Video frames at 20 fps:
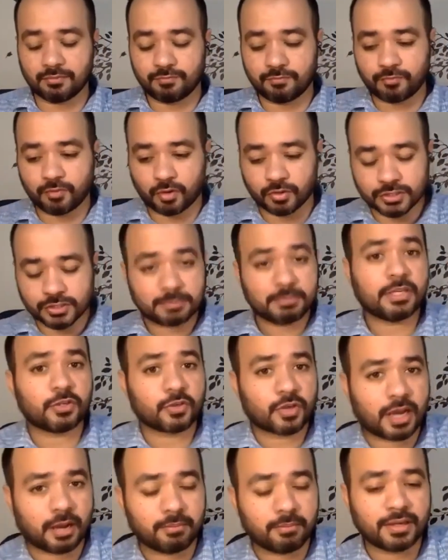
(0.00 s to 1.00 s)
for Simi
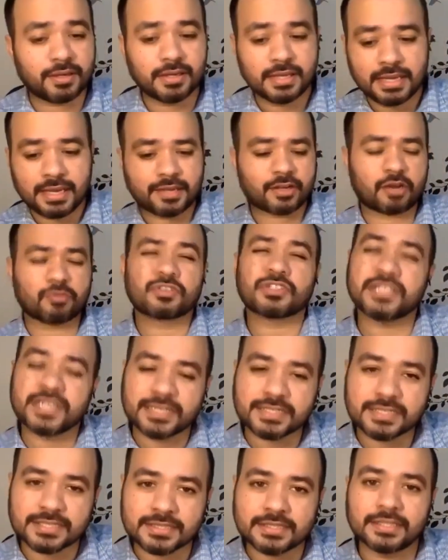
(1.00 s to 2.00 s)
to come in at around
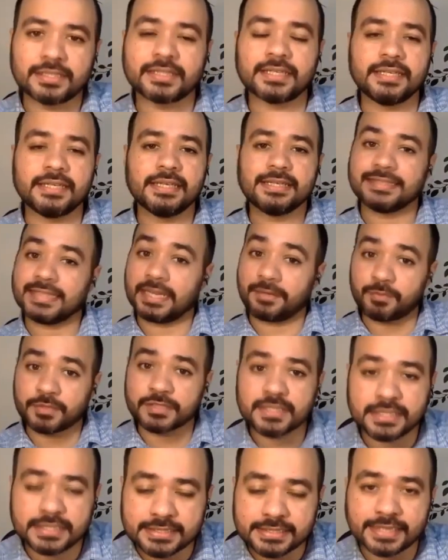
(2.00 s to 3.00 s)
6:30. That
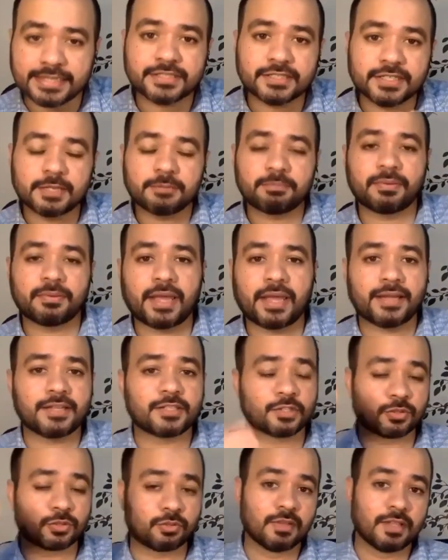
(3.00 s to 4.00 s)
was an intentional plan.
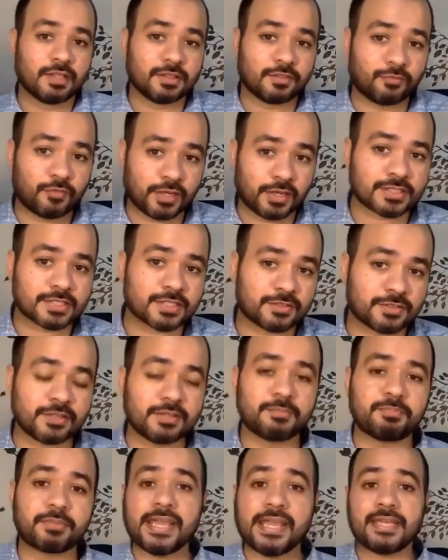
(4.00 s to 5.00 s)
So
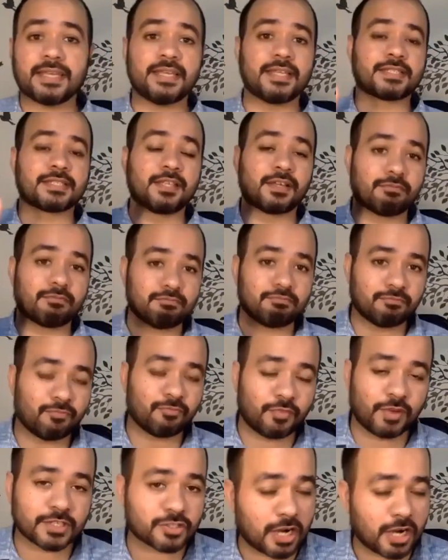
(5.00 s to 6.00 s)
first break is the
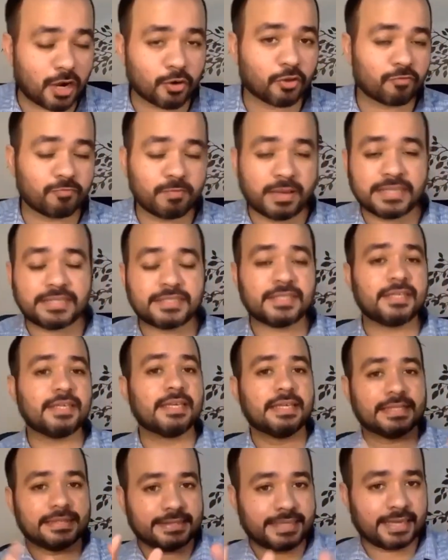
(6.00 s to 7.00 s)
first round of Menti,
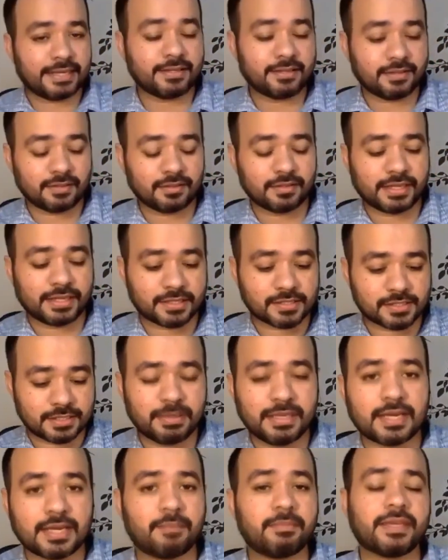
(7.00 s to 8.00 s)
then there is
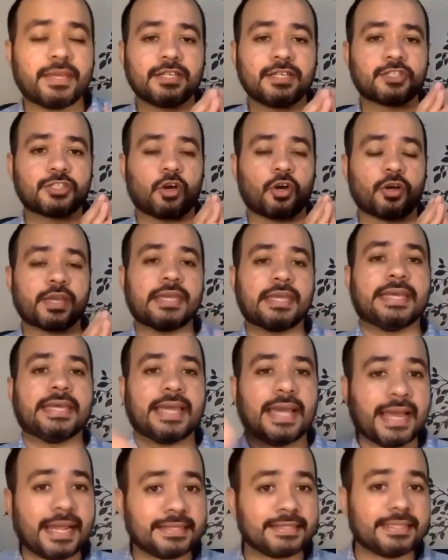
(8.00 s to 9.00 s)
Simi coming in
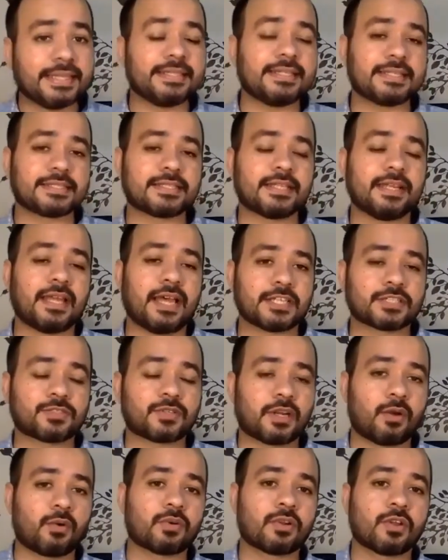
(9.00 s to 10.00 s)
talking, and then there's the
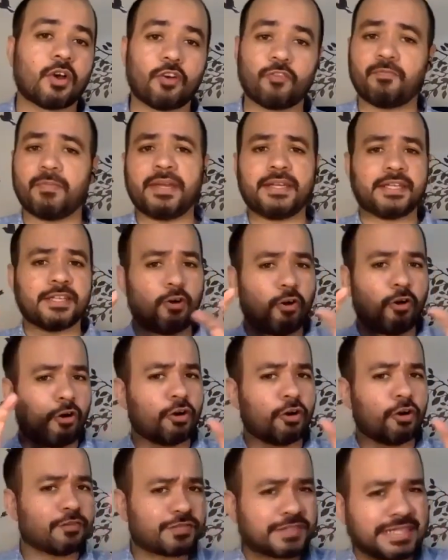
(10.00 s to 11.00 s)
last round of Menti.
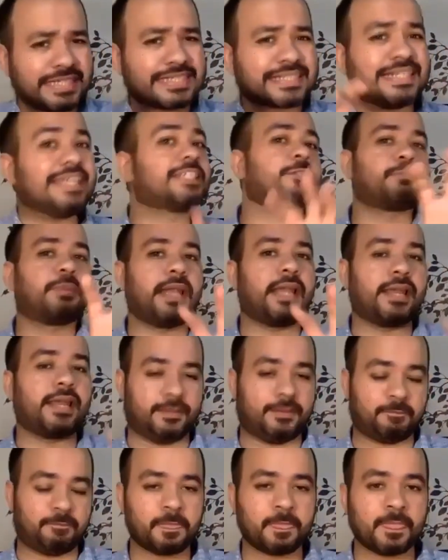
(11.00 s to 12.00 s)
All of these needs
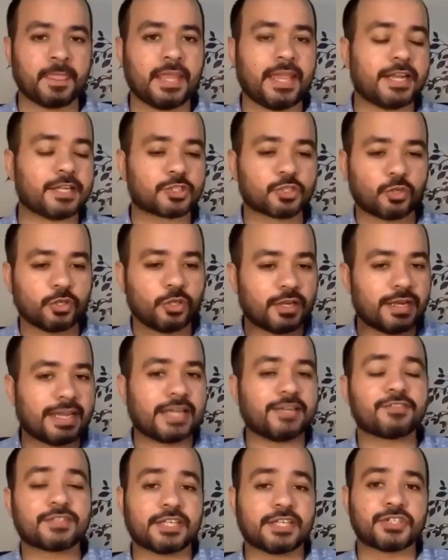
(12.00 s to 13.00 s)
planning. And so your
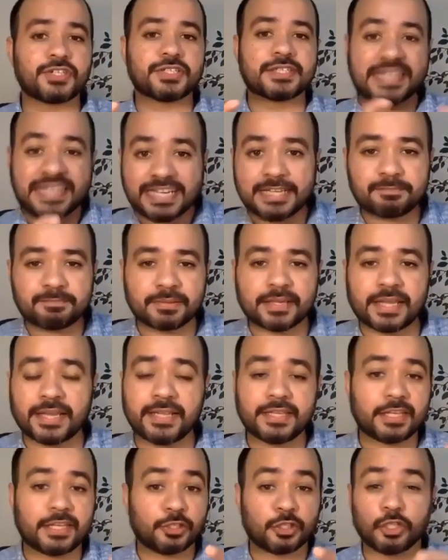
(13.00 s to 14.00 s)
live sessions need
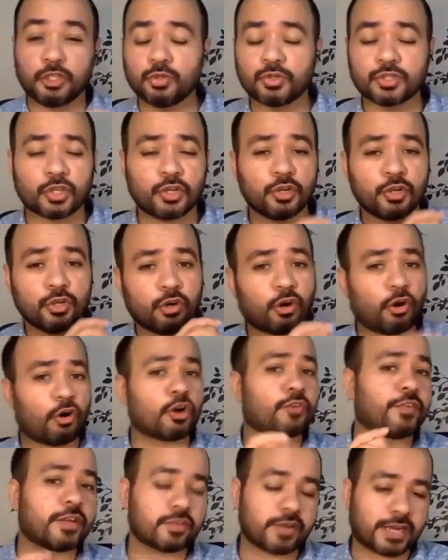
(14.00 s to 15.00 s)
planning, and you can use a lot
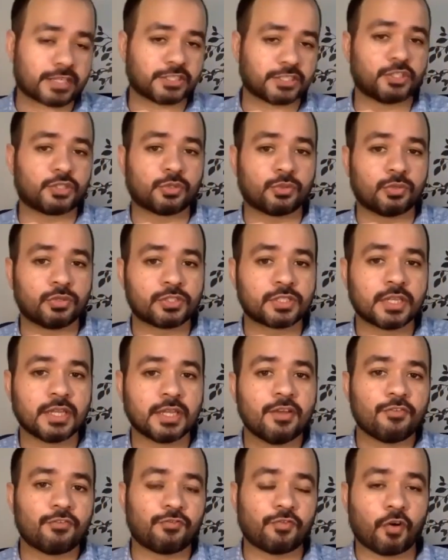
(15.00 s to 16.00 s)
of interaction tools
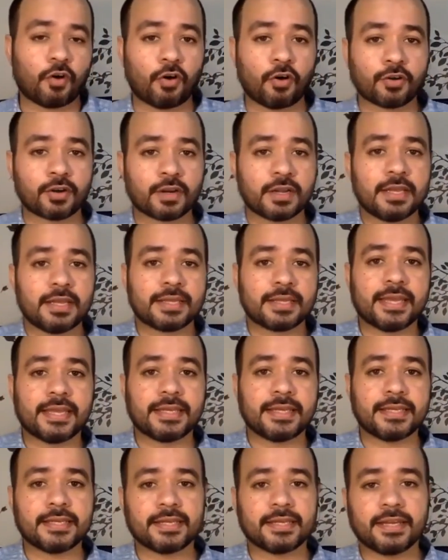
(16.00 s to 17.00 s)
for
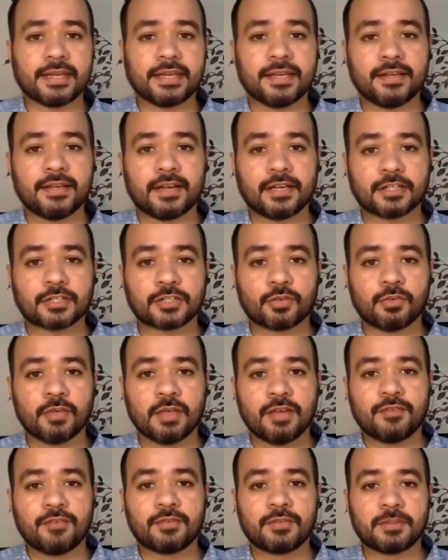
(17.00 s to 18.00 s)
getting it done. So
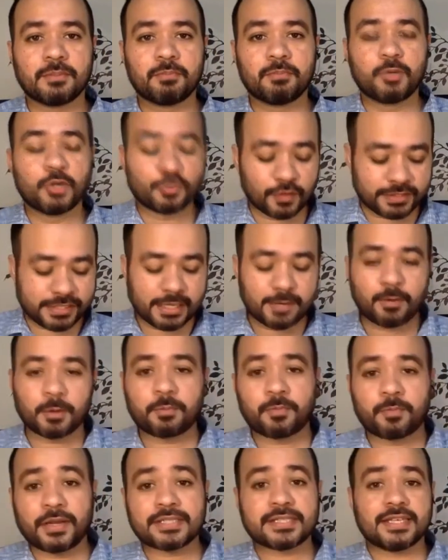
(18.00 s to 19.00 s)
the beautiful thing
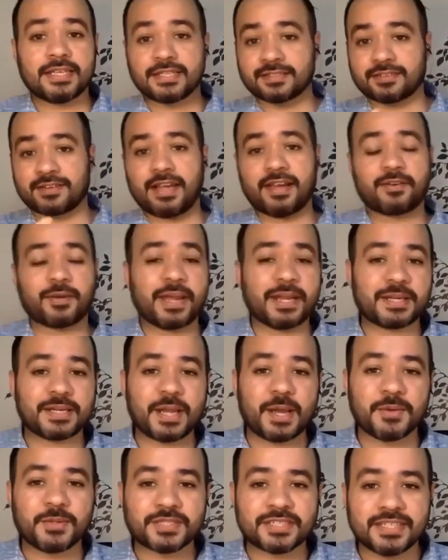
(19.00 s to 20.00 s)
about Prezi is right
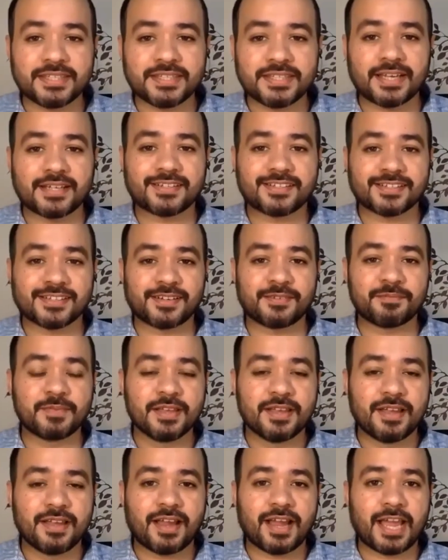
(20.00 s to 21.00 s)
now you see that
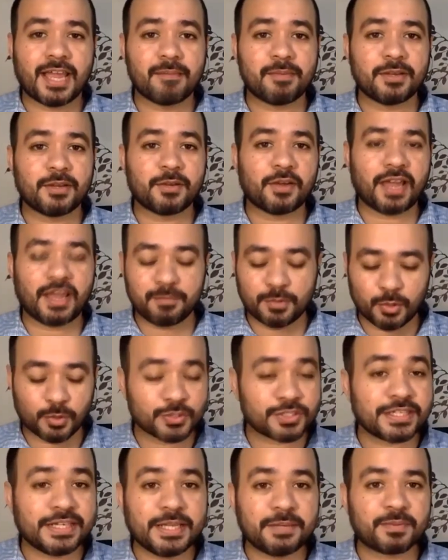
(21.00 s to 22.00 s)
I'm an
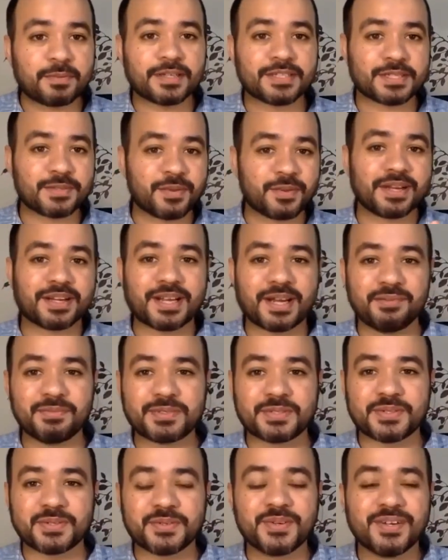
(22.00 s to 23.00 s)
OCD person when it
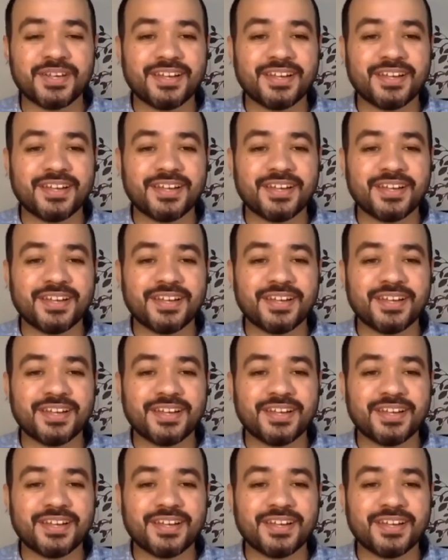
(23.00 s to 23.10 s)
comes to